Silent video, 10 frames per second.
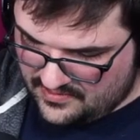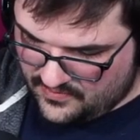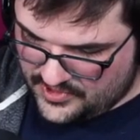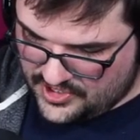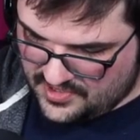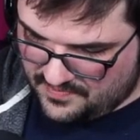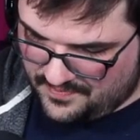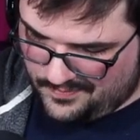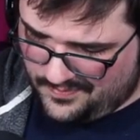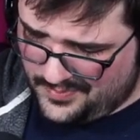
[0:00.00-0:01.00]
with just a
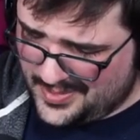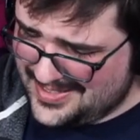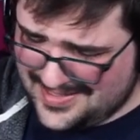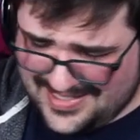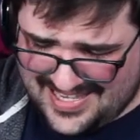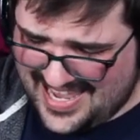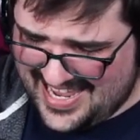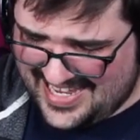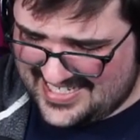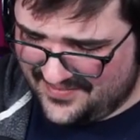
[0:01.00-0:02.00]
basic
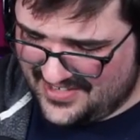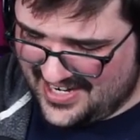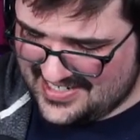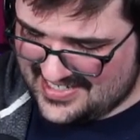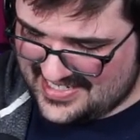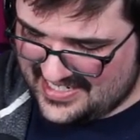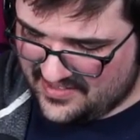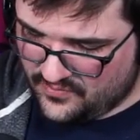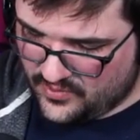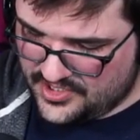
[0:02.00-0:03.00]
hint of an idea
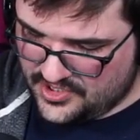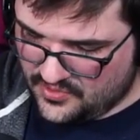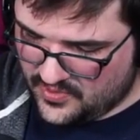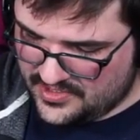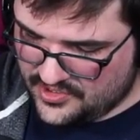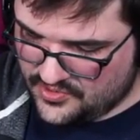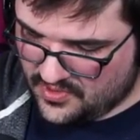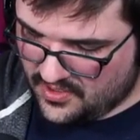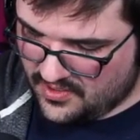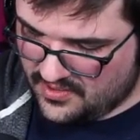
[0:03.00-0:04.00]
of what you want to
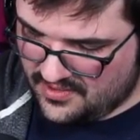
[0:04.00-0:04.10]
draw,